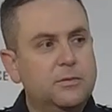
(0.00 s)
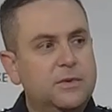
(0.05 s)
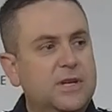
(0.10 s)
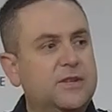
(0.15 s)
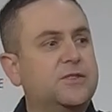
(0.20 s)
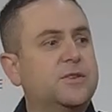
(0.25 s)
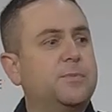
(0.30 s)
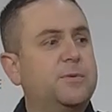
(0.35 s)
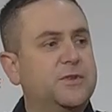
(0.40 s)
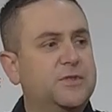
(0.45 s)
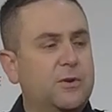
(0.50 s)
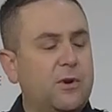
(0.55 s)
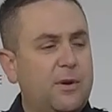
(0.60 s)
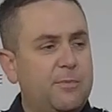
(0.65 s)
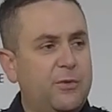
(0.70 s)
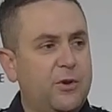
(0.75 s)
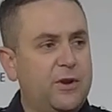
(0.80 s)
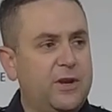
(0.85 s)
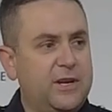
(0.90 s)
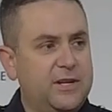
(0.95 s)
Yes, so prescribed
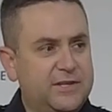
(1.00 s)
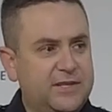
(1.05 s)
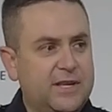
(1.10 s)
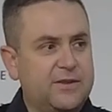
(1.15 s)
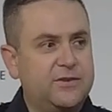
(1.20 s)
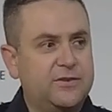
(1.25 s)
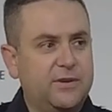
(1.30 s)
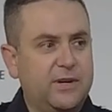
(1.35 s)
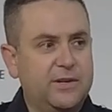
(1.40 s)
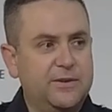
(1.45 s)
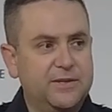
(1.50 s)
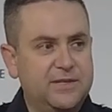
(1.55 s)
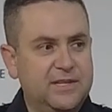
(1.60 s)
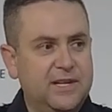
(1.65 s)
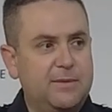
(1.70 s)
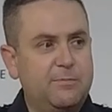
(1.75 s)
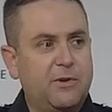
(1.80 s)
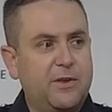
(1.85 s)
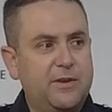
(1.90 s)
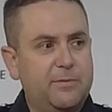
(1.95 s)
burning in South Australia is
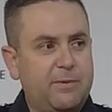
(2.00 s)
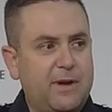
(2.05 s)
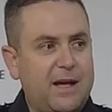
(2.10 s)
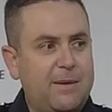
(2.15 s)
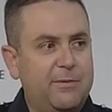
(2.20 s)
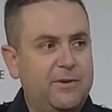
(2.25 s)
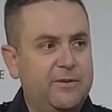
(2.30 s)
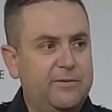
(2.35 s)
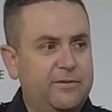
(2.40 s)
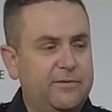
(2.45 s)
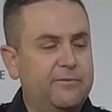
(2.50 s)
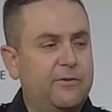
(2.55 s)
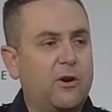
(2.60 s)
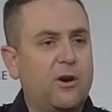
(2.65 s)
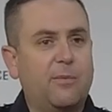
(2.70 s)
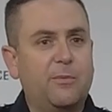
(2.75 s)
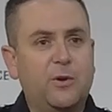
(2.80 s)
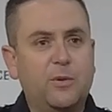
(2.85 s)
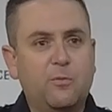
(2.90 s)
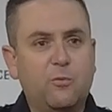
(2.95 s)
led by the Department of
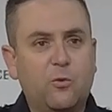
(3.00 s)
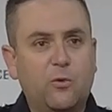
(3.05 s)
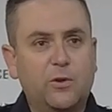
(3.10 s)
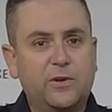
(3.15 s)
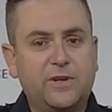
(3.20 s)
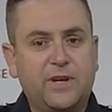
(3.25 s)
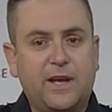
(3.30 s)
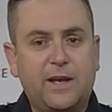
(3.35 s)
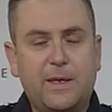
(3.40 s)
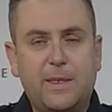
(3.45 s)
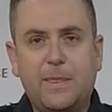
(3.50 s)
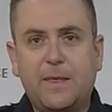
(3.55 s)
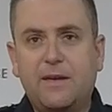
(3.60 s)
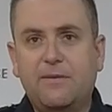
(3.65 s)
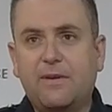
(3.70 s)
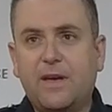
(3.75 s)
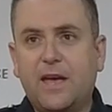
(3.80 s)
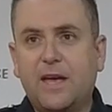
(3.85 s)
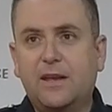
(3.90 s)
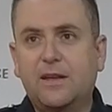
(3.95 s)
Environment and Water, and they've
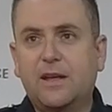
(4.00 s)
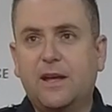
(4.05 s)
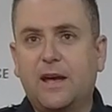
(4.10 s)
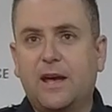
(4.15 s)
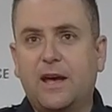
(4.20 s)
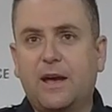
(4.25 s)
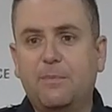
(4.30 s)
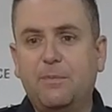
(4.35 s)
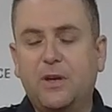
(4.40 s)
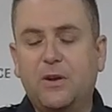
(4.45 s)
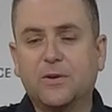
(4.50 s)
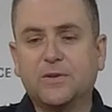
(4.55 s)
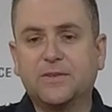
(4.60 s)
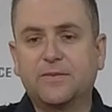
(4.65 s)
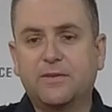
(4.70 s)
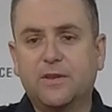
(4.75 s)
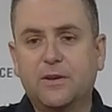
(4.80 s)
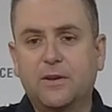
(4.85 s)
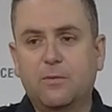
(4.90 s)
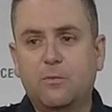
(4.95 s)
had, because of
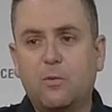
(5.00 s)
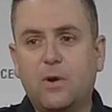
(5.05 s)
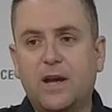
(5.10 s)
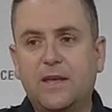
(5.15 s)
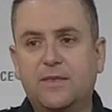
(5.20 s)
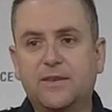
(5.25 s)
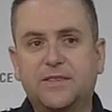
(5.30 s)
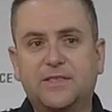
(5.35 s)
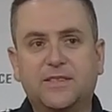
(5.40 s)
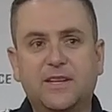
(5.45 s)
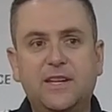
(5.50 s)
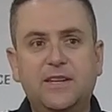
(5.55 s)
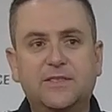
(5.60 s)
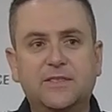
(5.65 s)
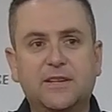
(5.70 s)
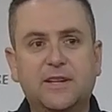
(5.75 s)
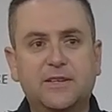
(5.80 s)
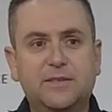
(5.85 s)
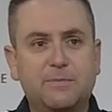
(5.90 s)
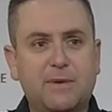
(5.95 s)
the way the
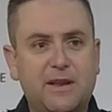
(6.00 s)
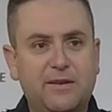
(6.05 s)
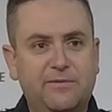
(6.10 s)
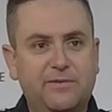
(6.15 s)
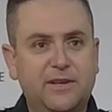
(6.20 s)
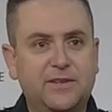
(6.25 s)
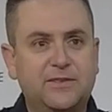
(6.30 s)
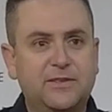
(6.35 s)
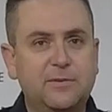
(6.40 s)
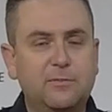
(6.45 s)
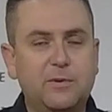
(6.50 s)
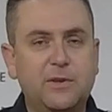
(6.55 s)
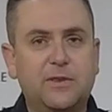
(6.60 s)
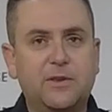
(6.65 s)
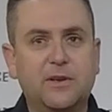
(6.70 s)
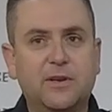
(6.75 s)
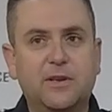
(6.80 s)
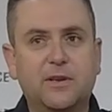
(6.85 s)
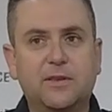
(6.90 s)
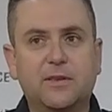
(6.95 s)
season has manifested with
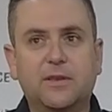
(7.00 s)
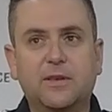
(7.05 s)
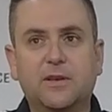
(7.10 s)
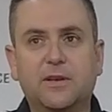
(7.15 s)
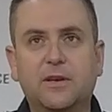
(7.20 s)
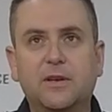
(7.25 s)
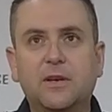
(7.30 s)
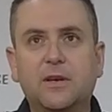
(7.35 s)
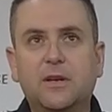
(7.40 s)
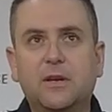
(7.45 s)
the